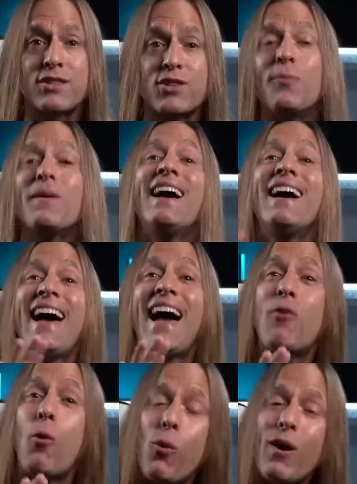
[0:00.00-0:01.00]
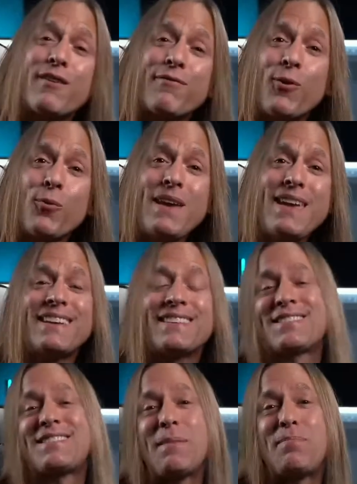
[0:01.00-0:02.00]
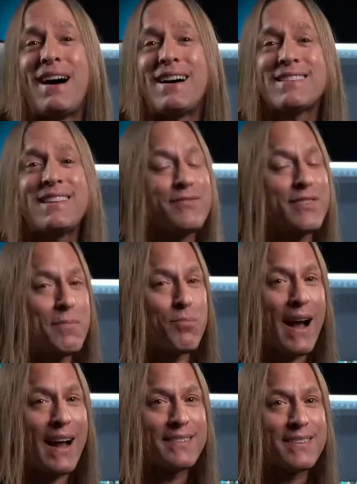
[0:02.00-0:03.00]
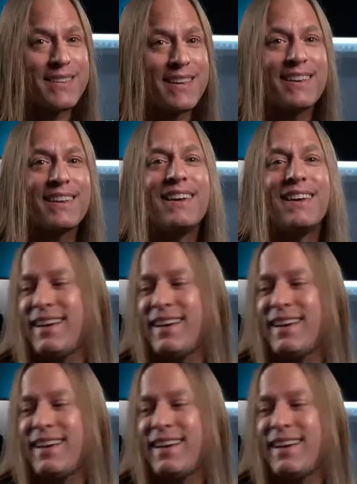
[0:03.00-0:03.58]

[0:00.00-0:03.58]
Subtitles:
So have a wonderful week. Stay positive. Keep practicing.